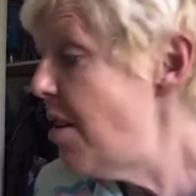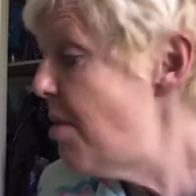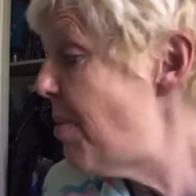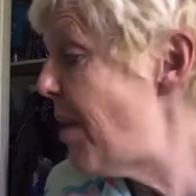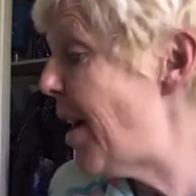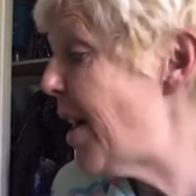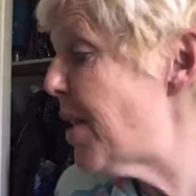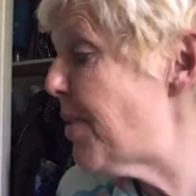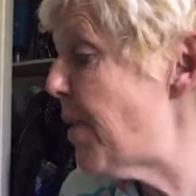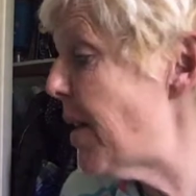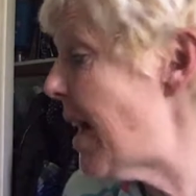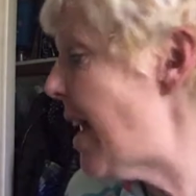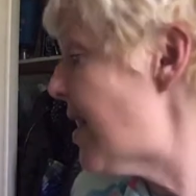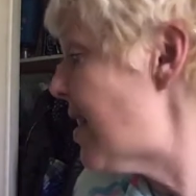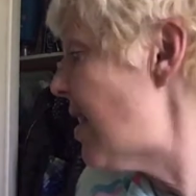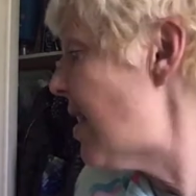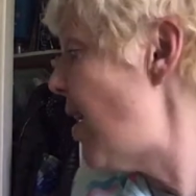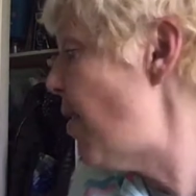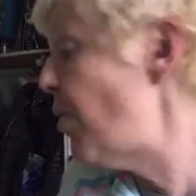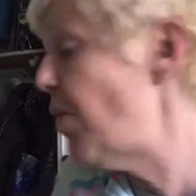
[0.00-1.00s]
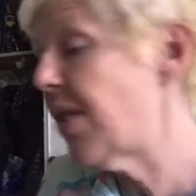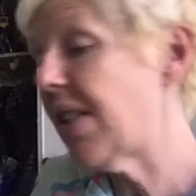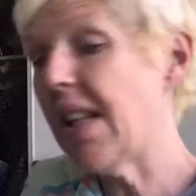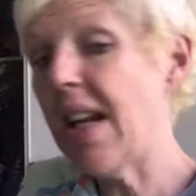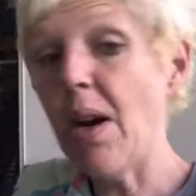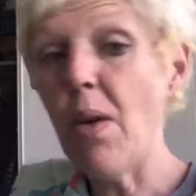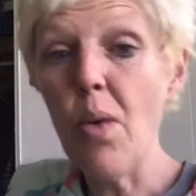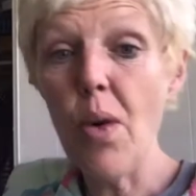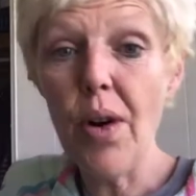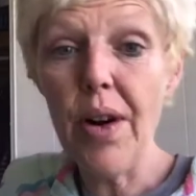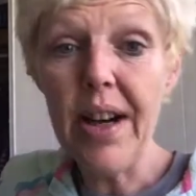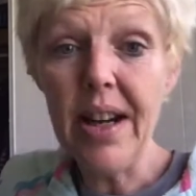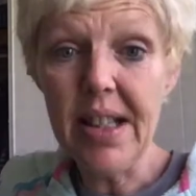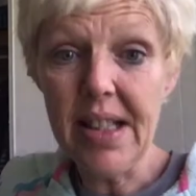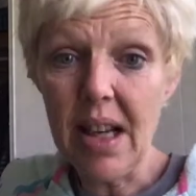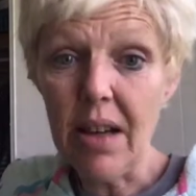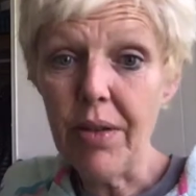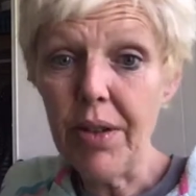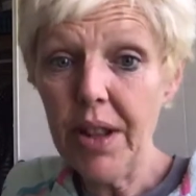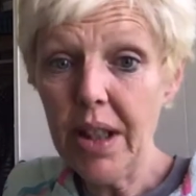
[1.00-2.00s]
My husband last night was like worried because
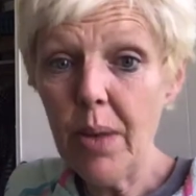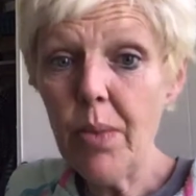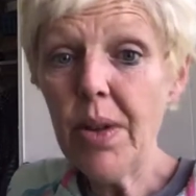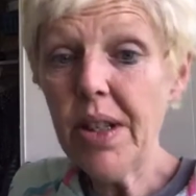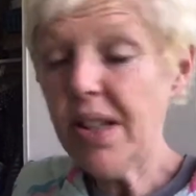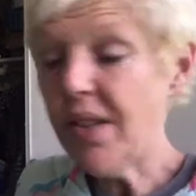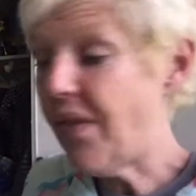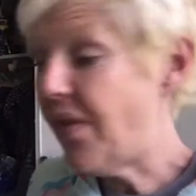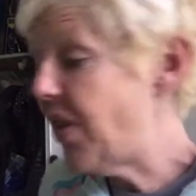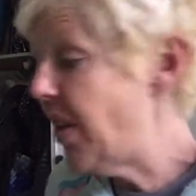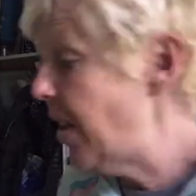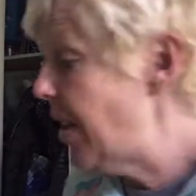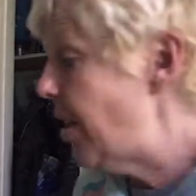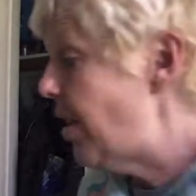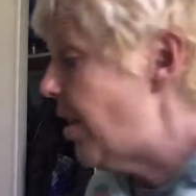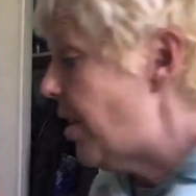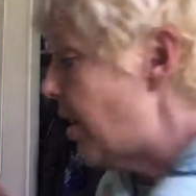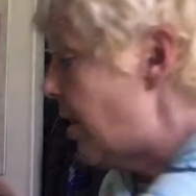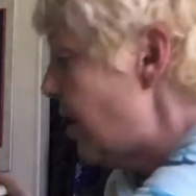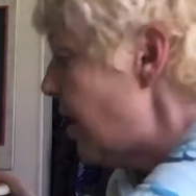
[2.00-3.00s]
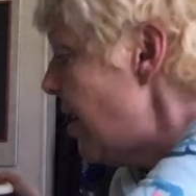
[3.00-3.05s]
I really wasn't feeling good.